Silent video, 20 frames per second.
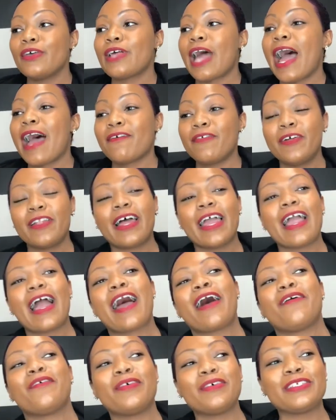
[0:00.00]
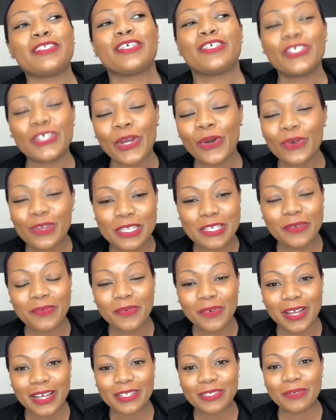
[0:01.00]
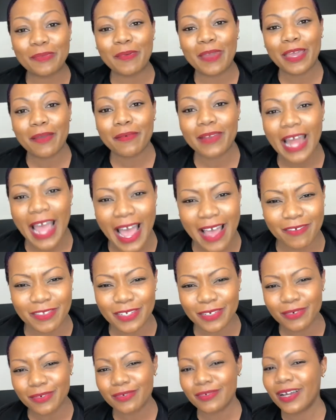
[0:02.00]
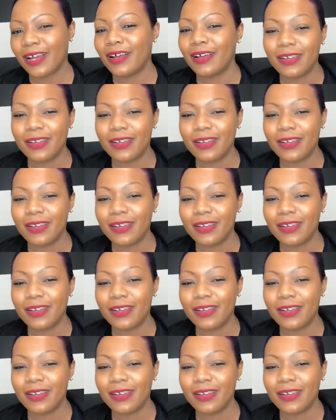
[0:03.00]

I feel like I was the chosen one to be able to have to,